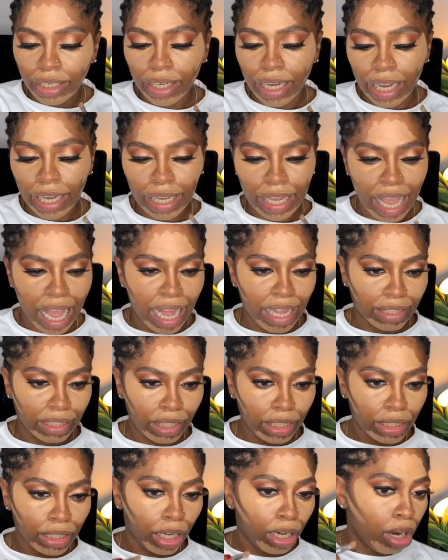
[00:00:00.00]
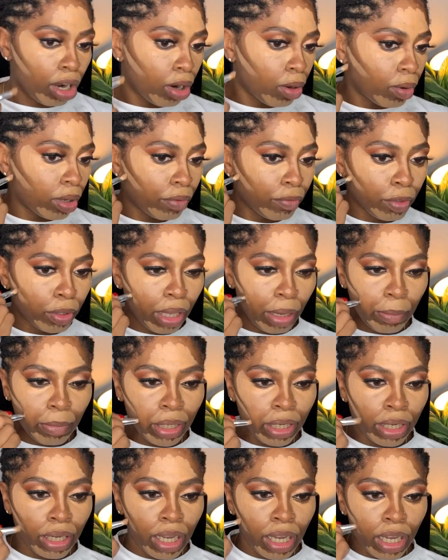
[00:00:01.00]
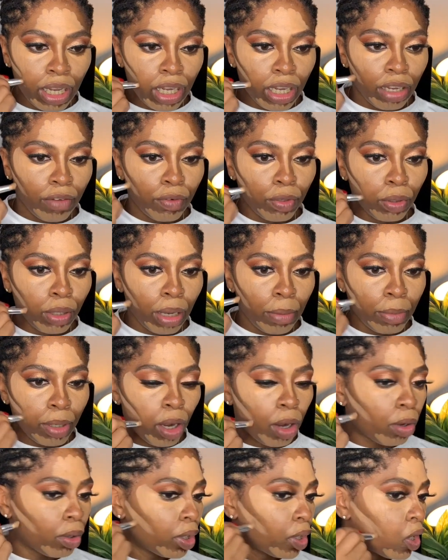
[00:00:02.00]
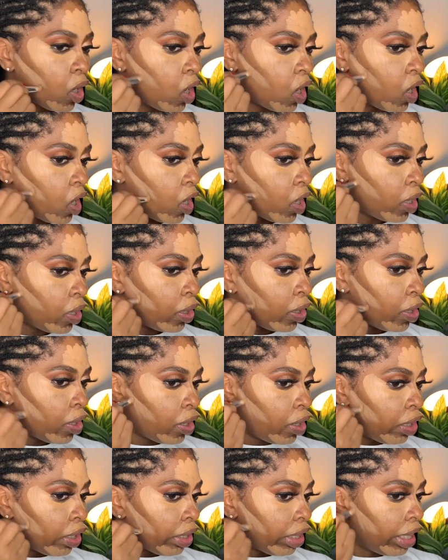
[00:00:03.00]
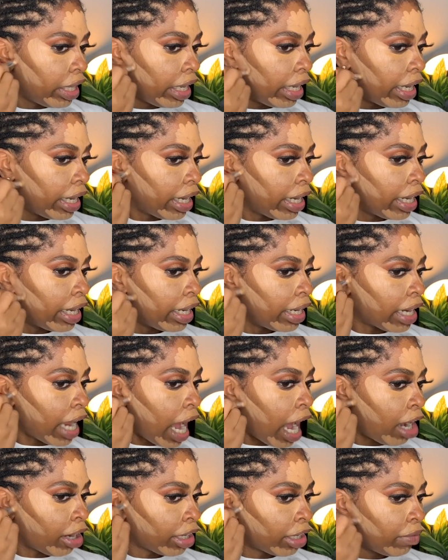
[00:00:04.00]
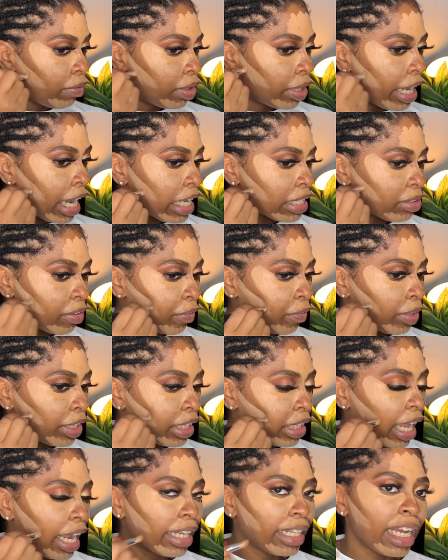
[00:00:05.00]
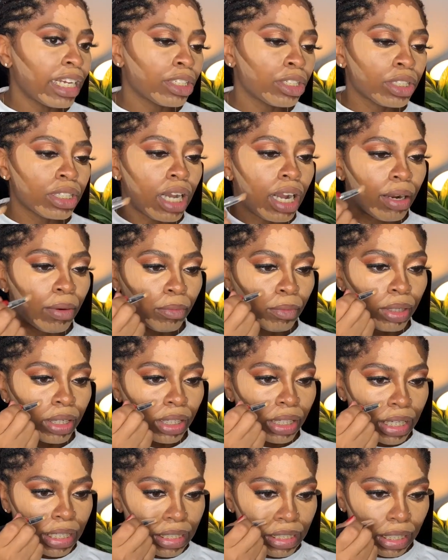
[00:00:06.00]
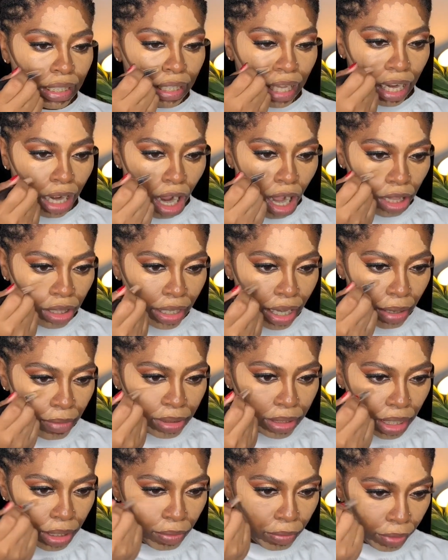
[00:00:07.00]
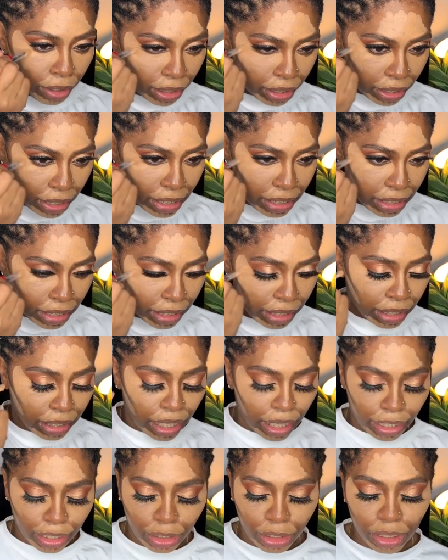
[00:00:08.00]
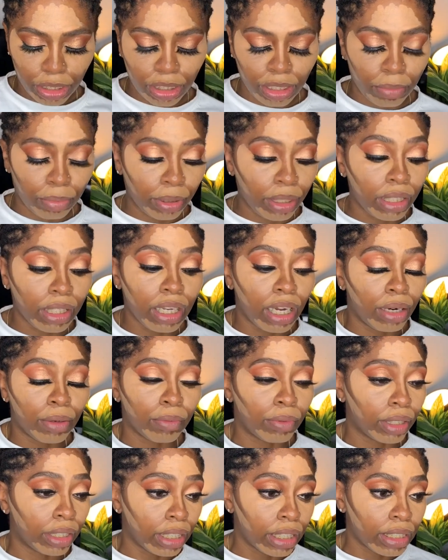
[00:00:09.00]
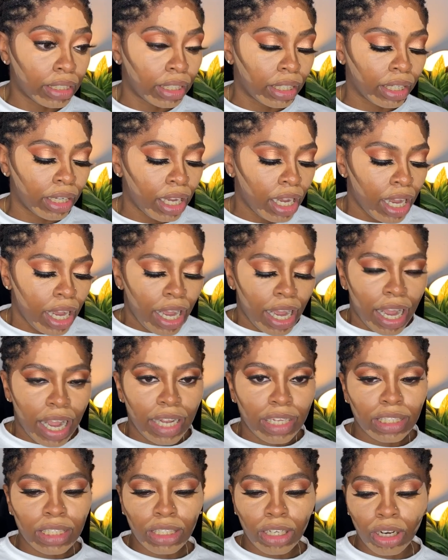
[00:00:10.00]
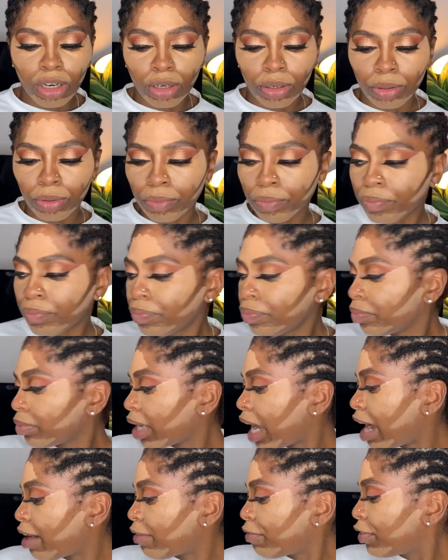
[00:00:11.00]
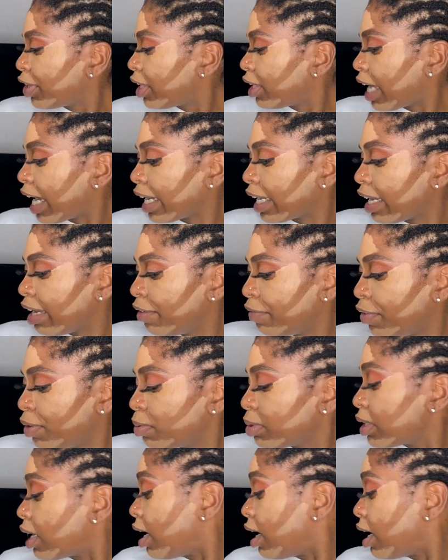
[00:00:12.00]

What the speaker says: that he has, and he's like, oh, well, if you let me hold a gun, then I'll give you the gas for free. Like that's just unrealistic. Like all of that was unrealistic. Like just completely unrealistic. And so I feel like if it was